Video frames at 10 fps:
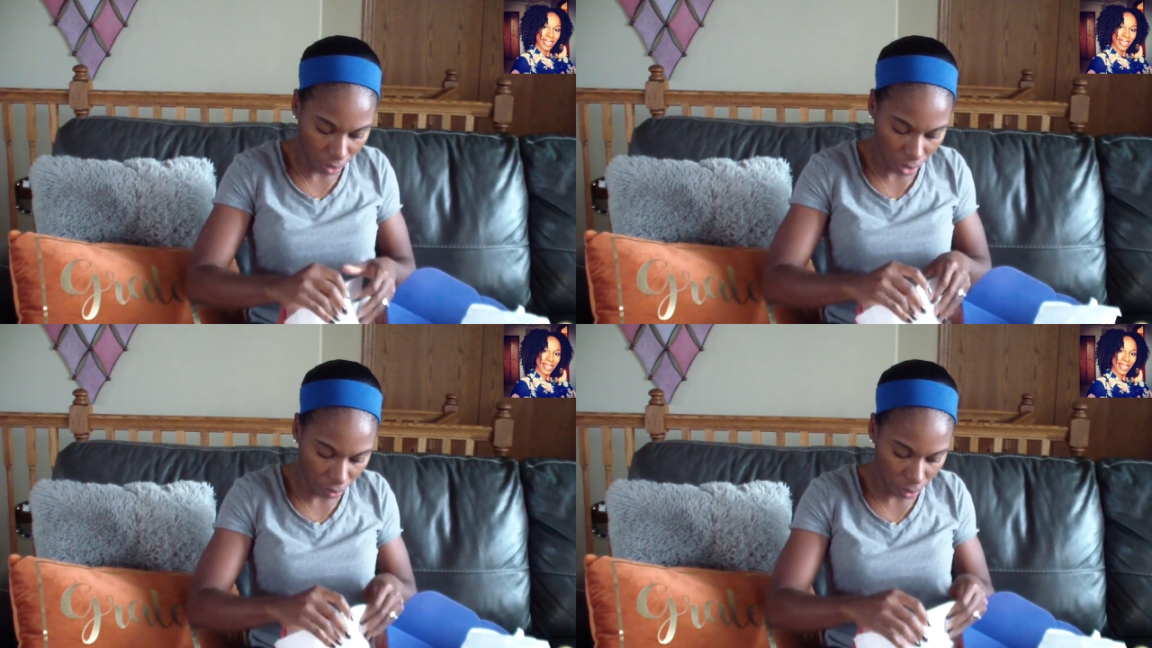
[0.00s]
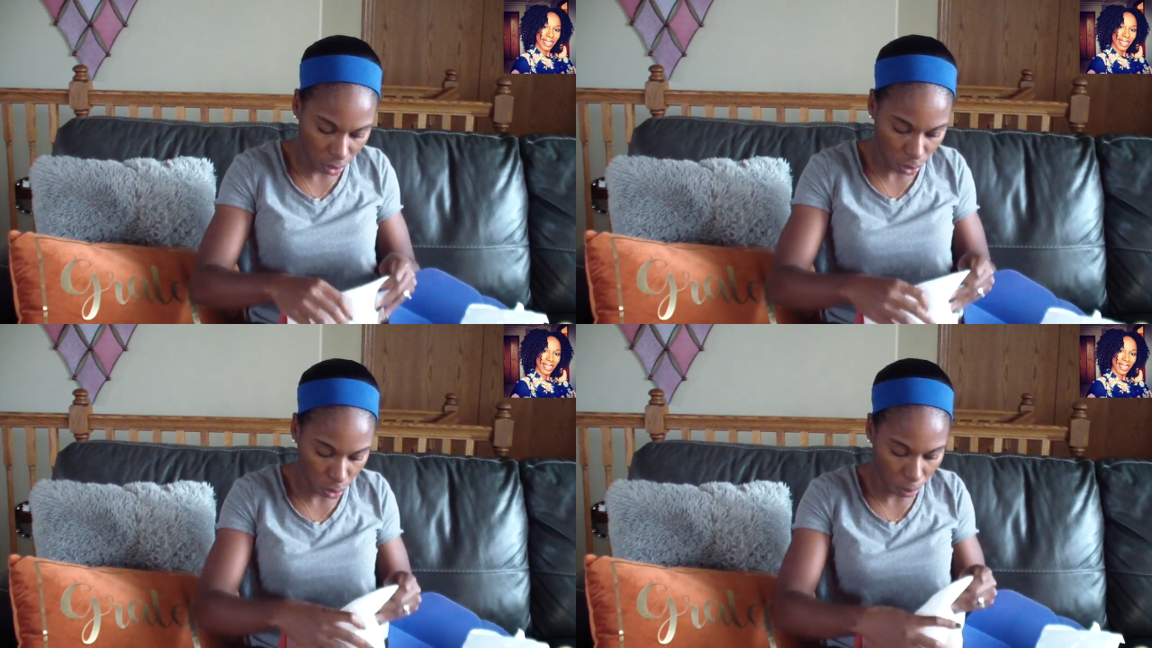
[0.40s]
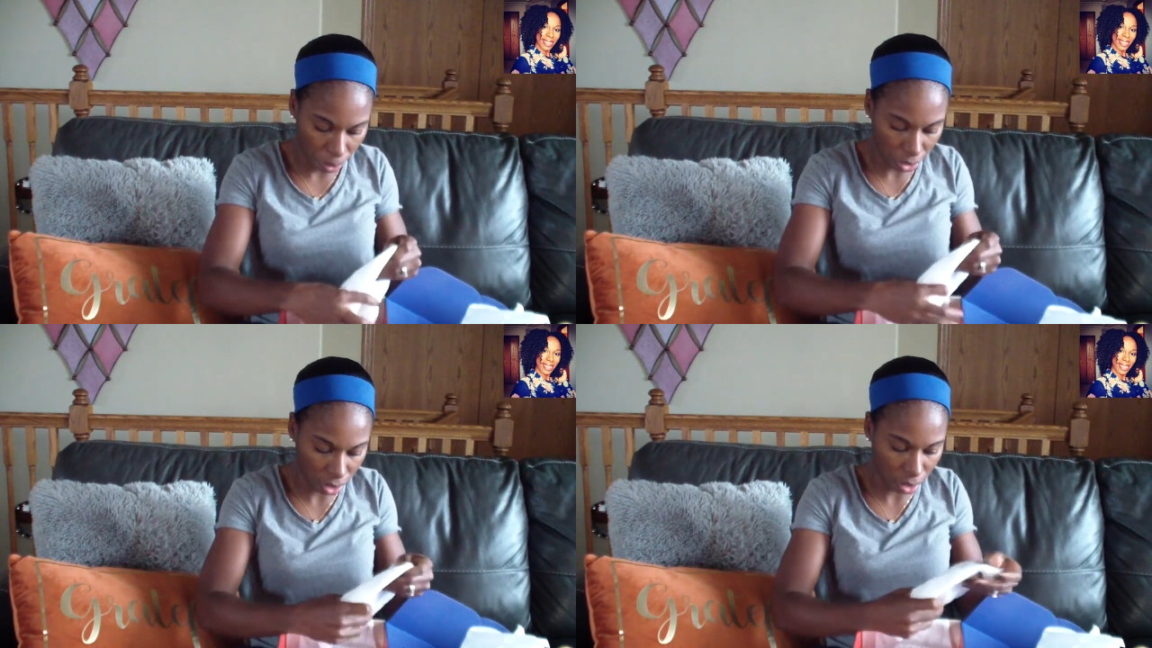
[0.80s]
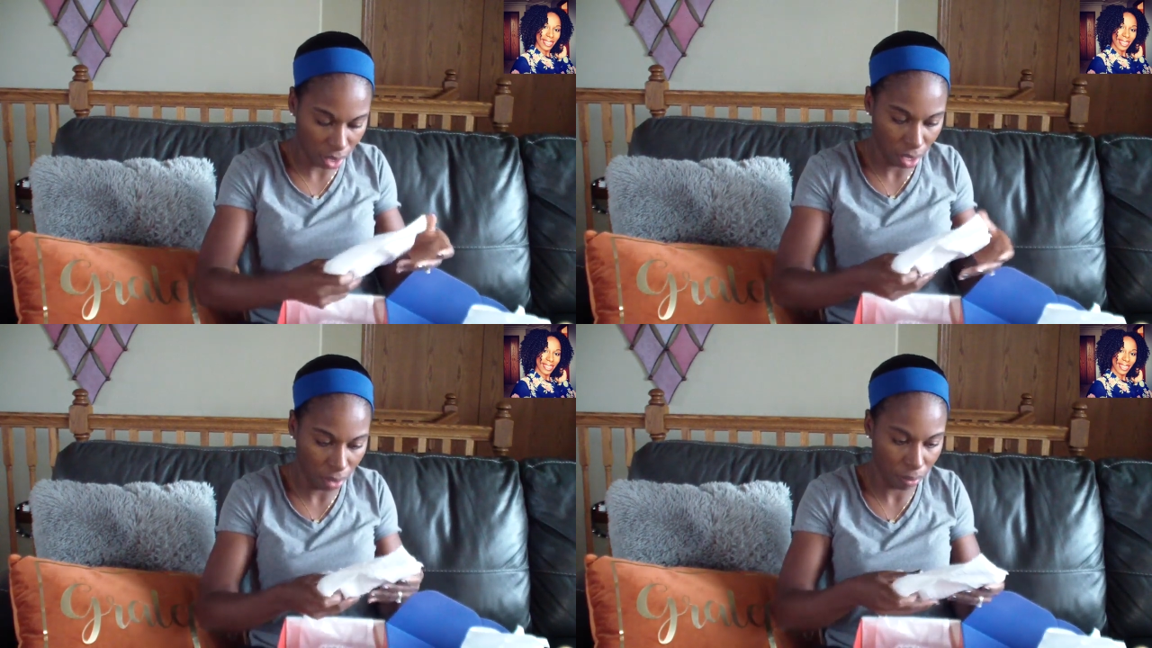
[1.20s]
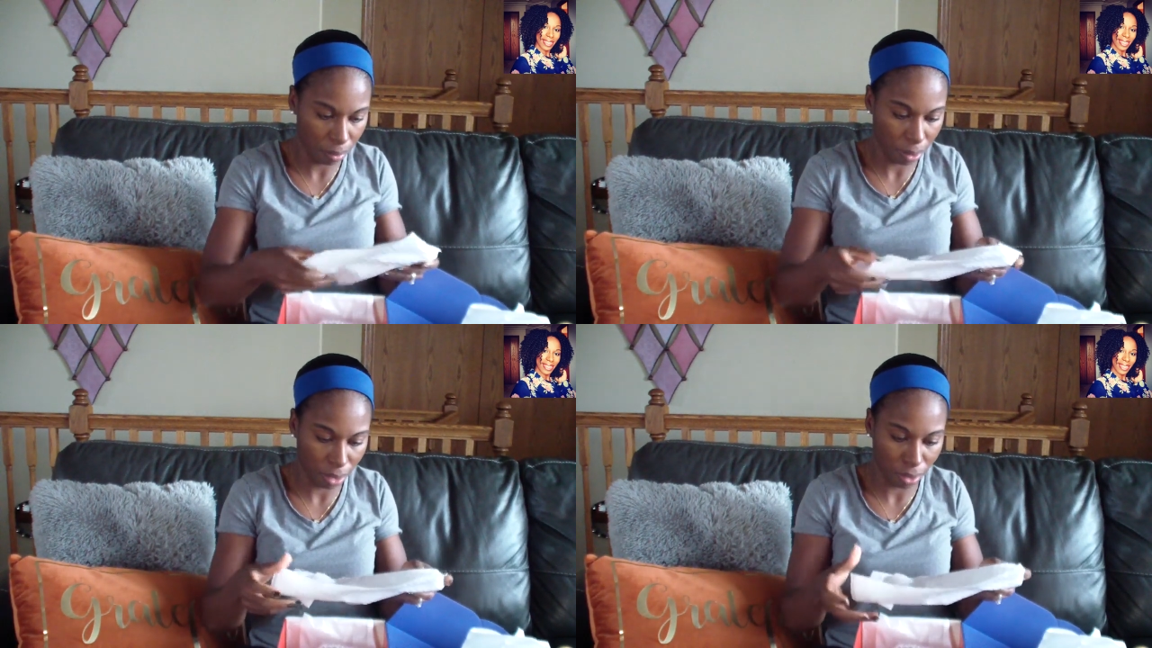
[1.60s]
They give you so much stuff.